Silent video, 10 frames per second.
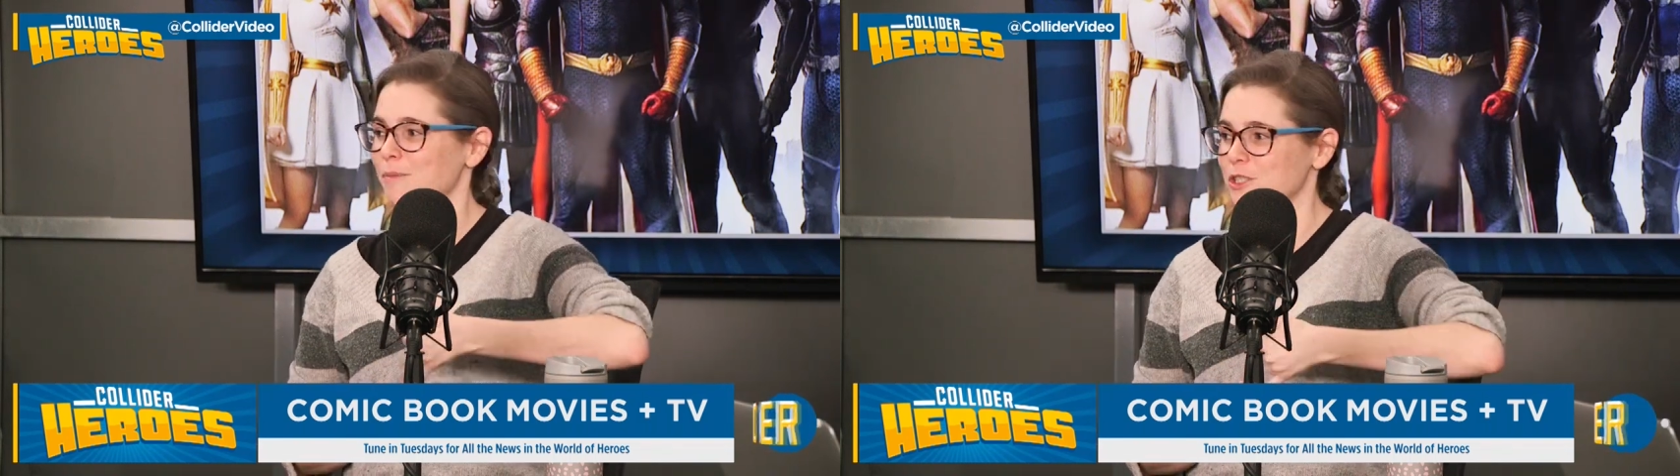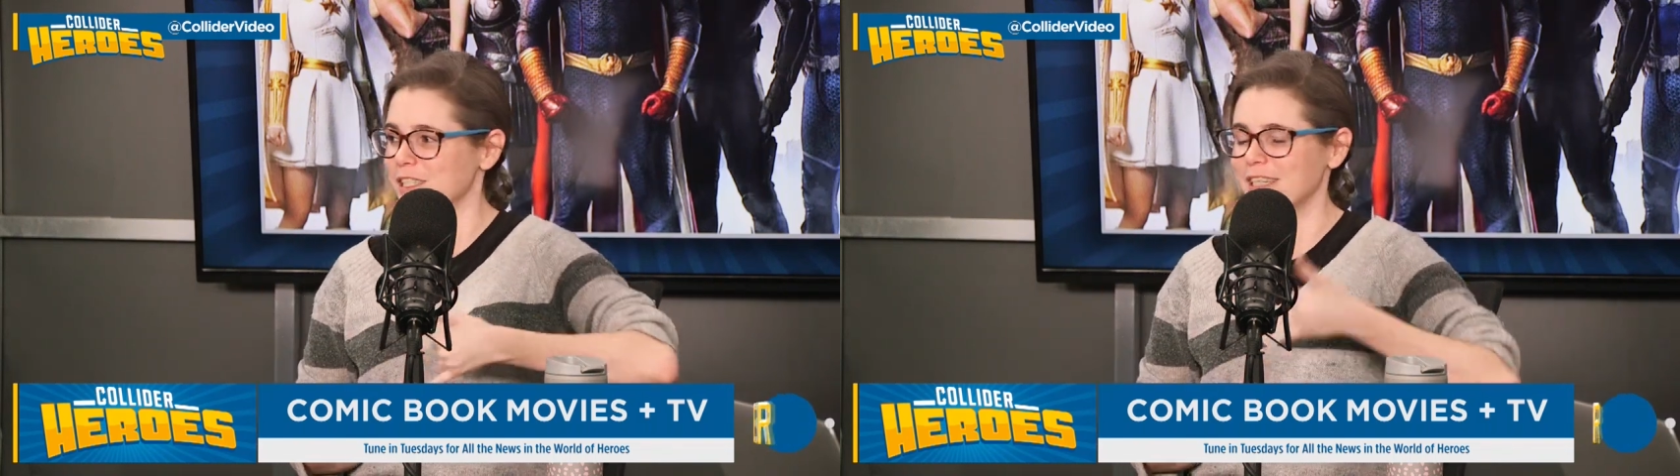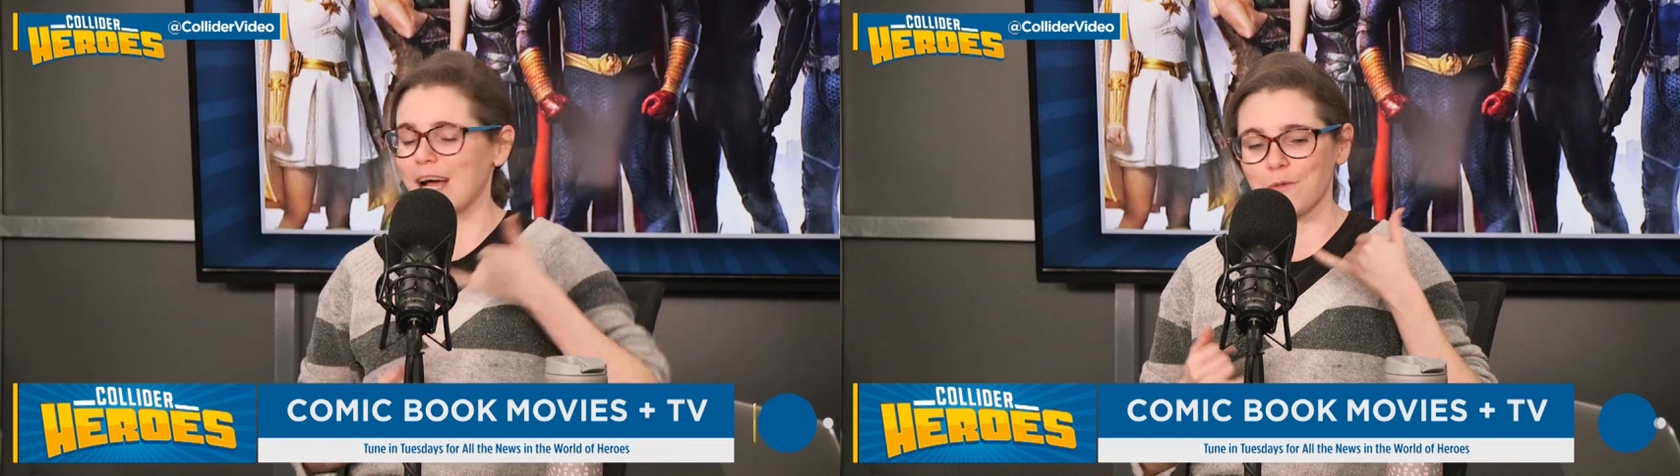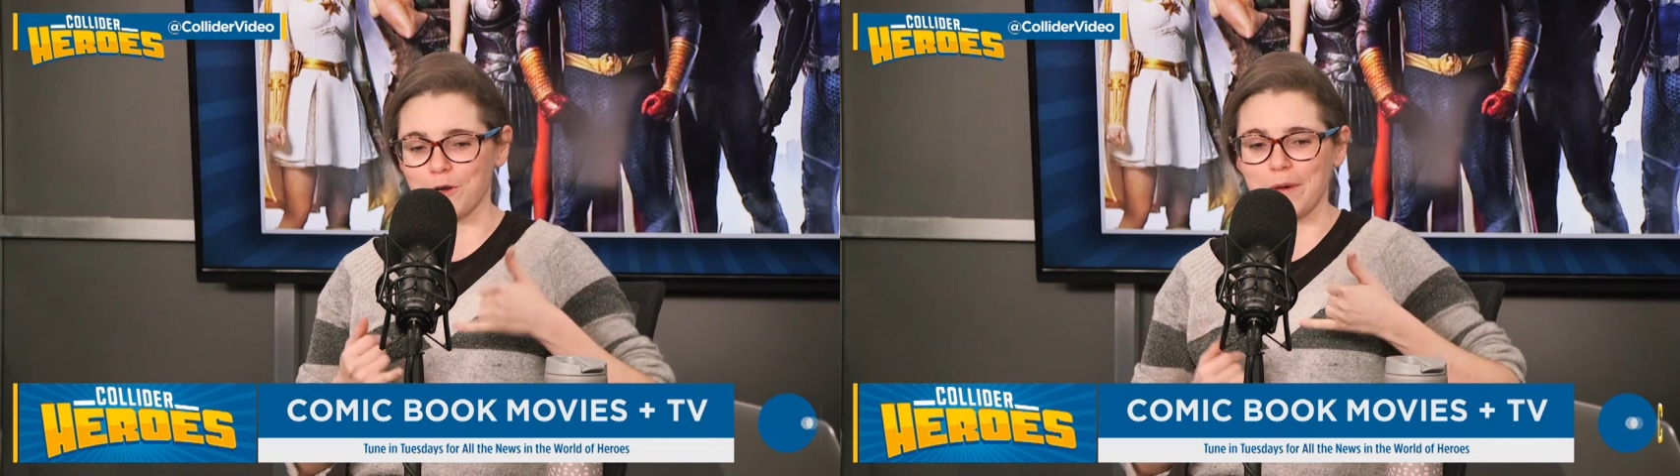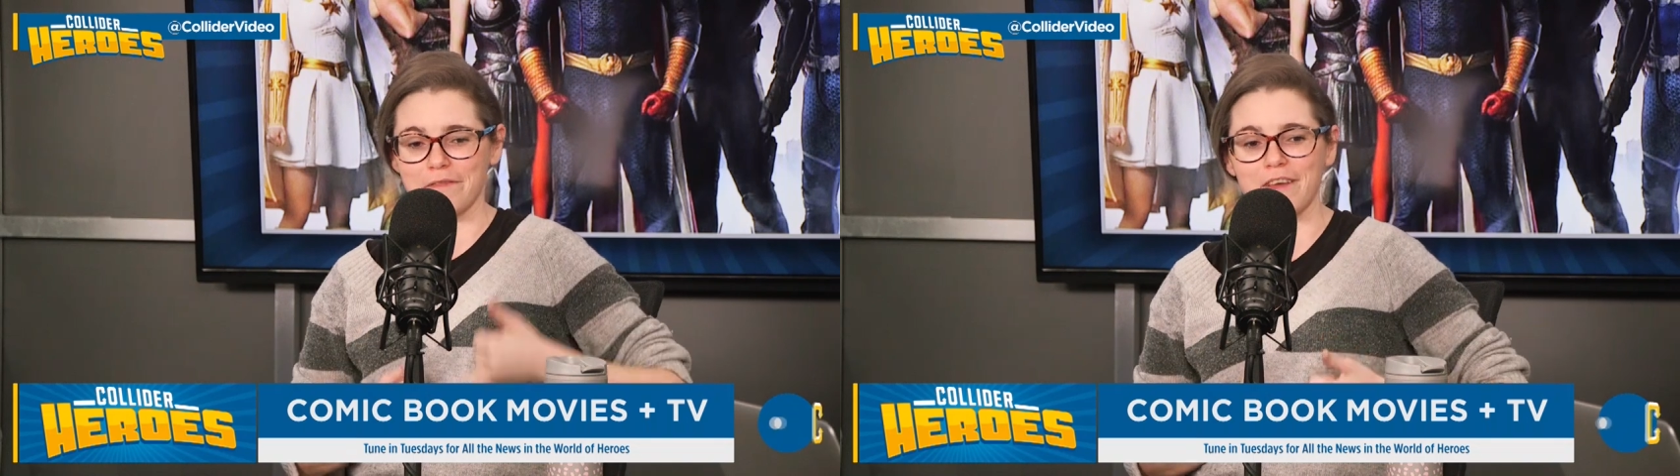which is now one of
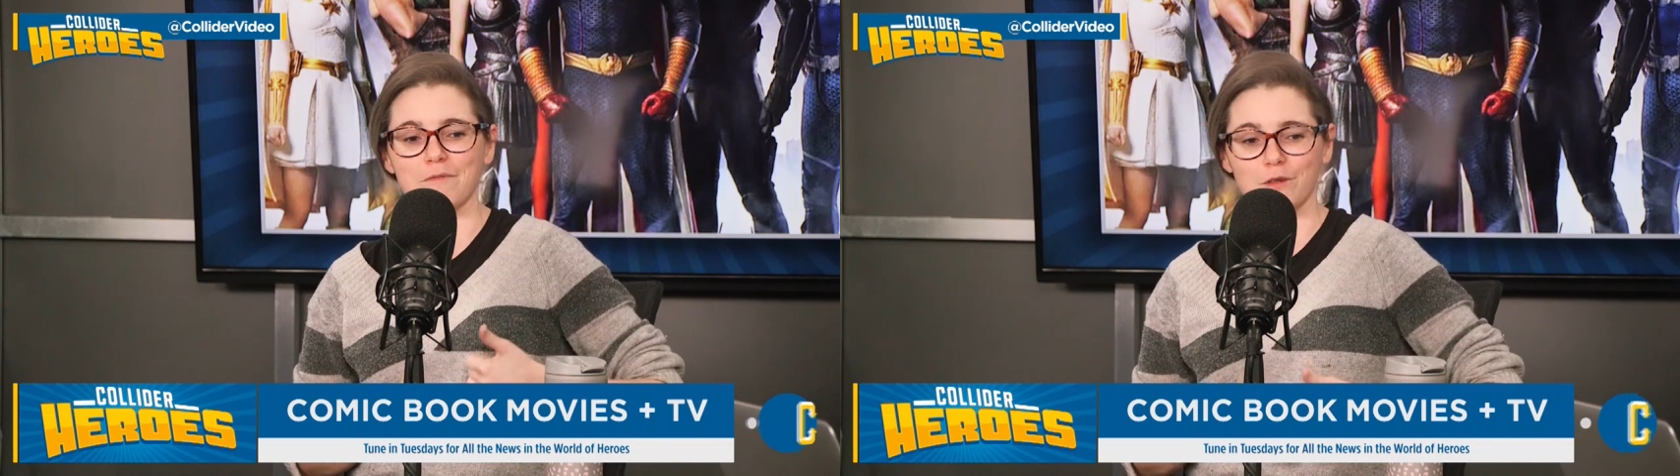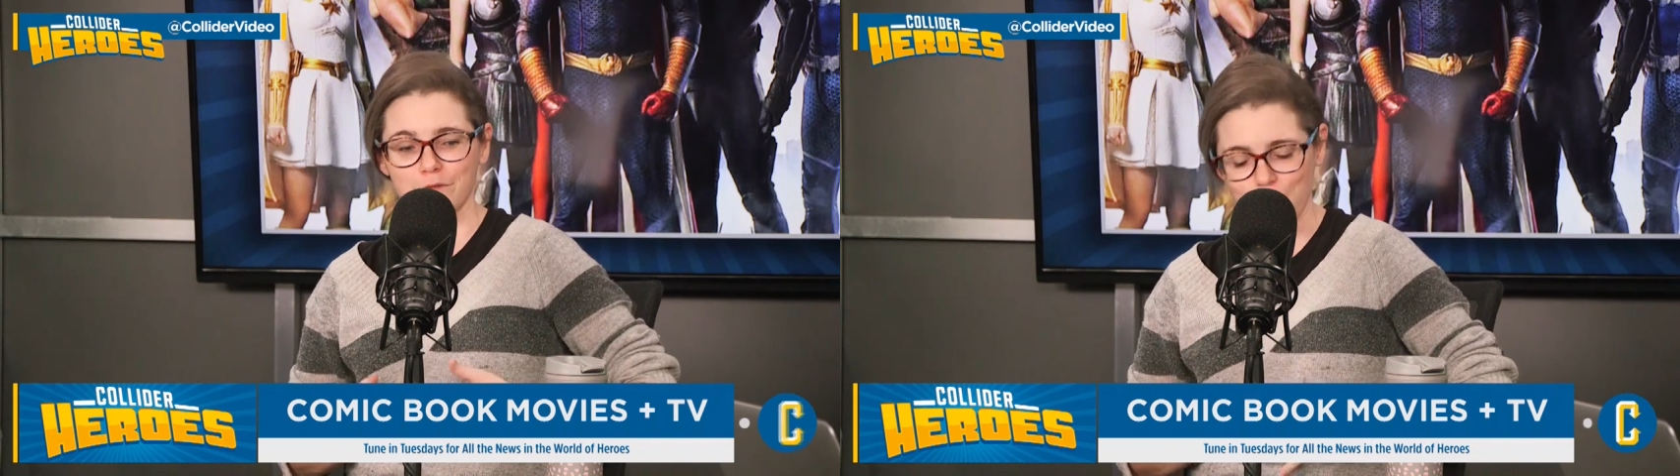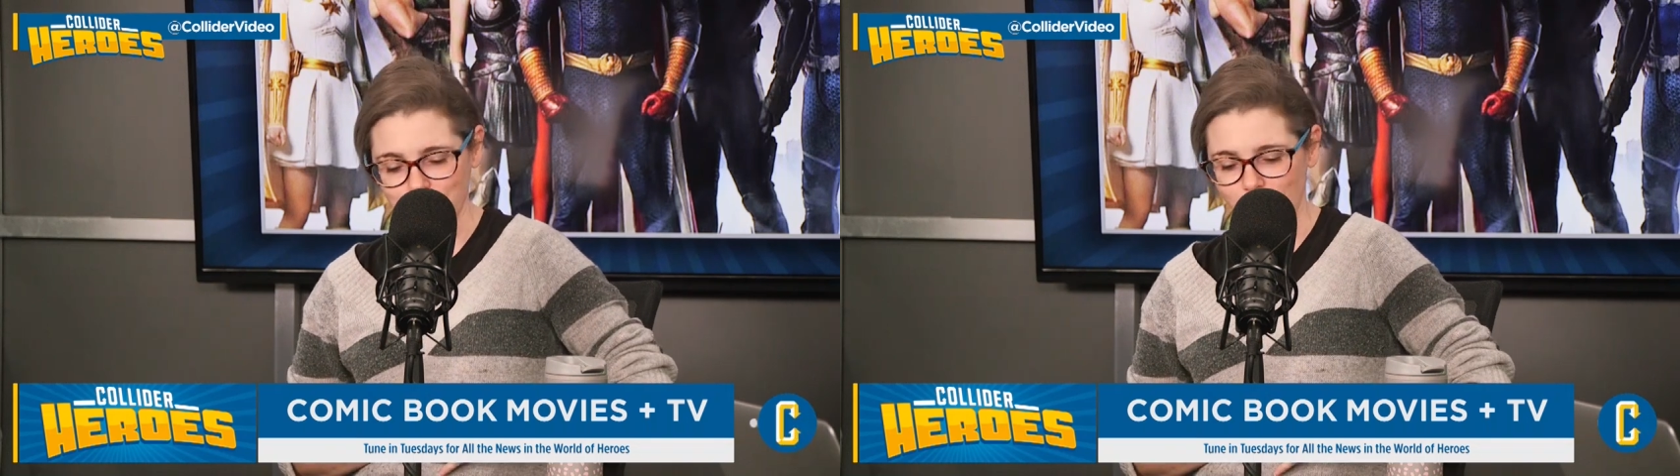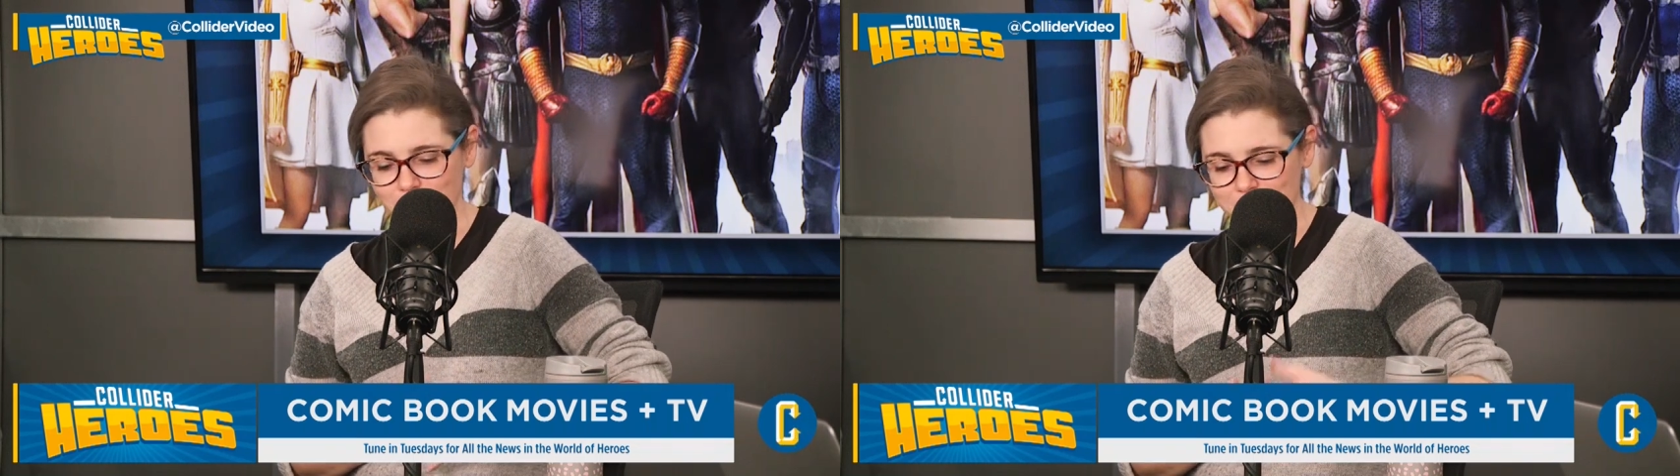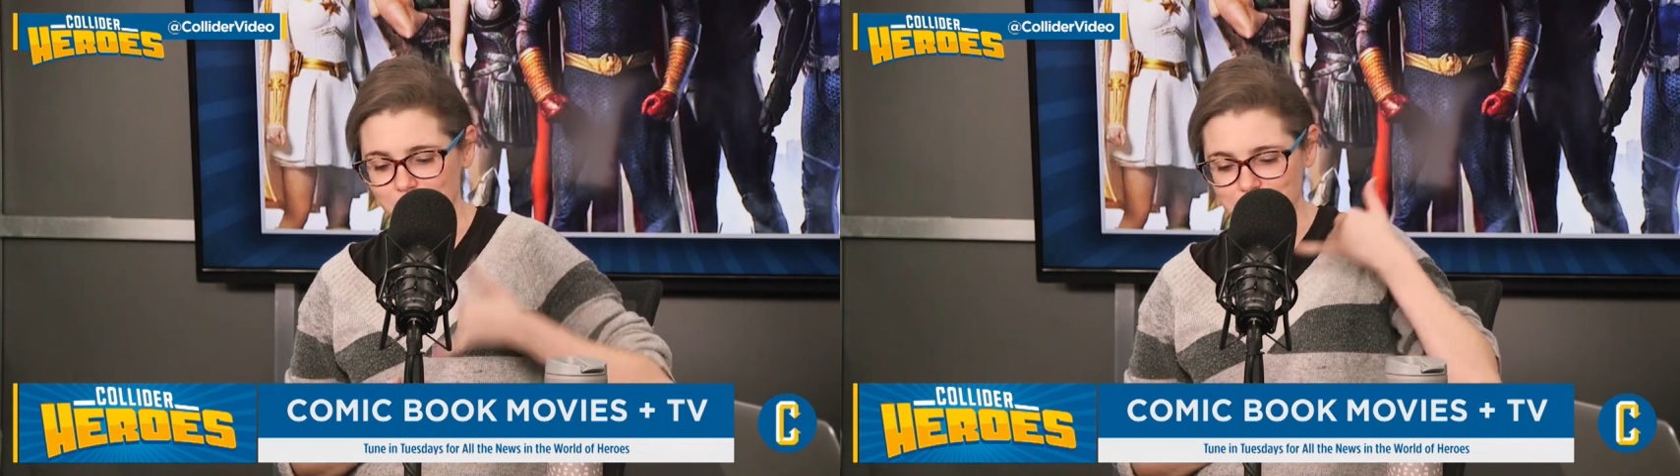my favorite phone
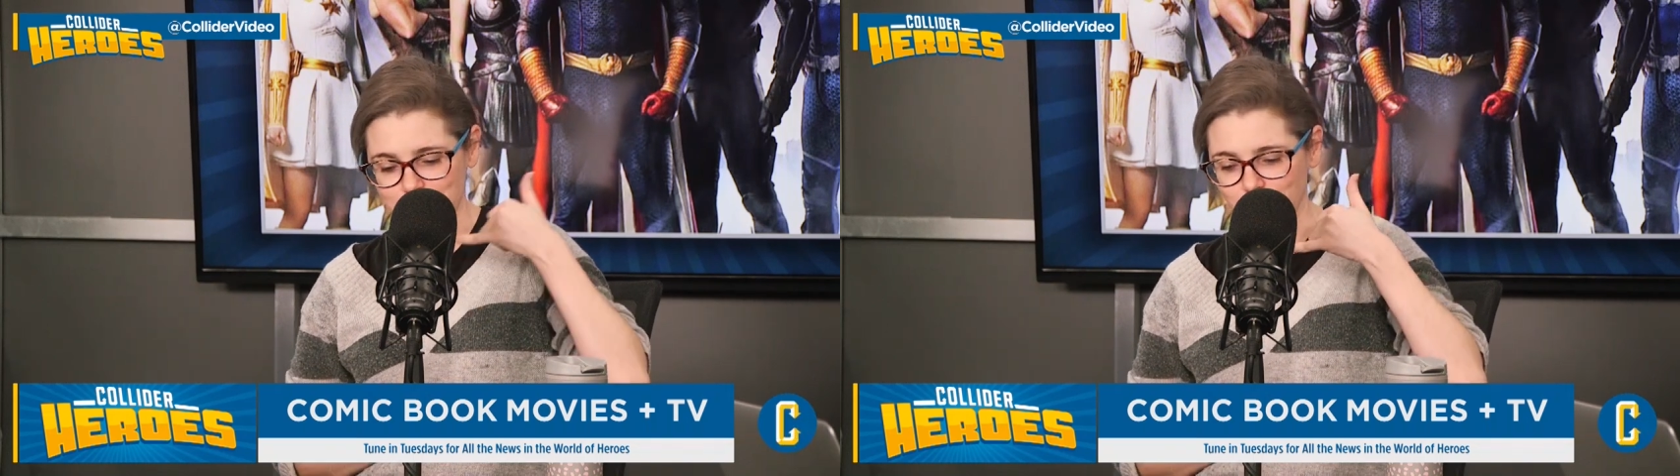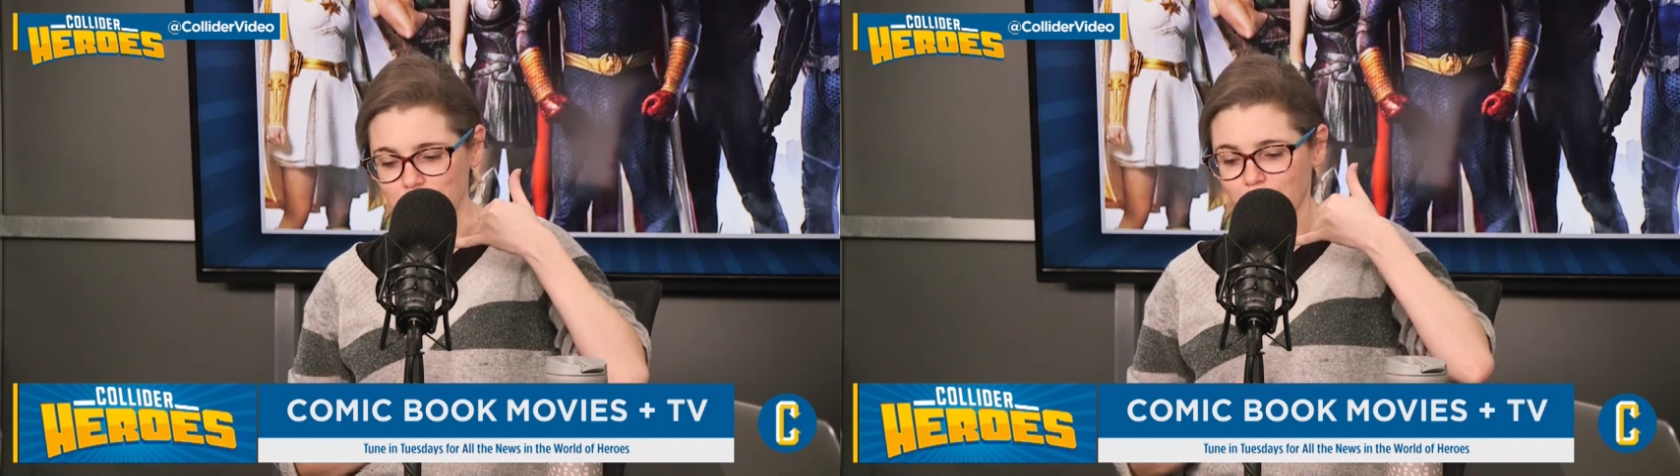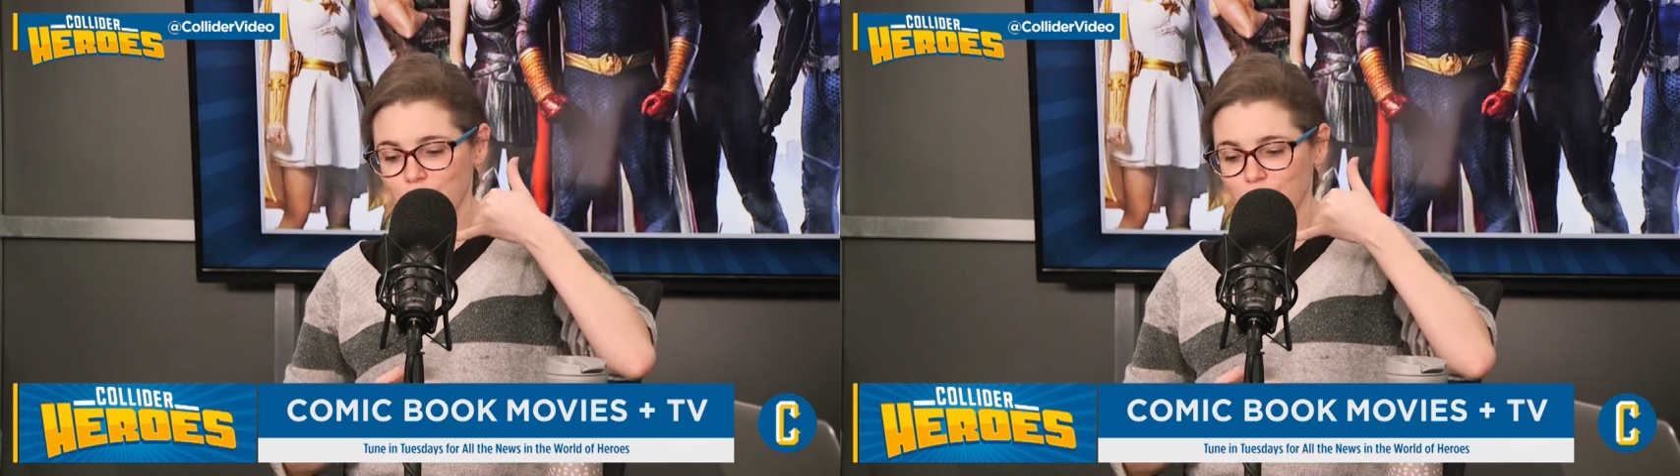calls of someone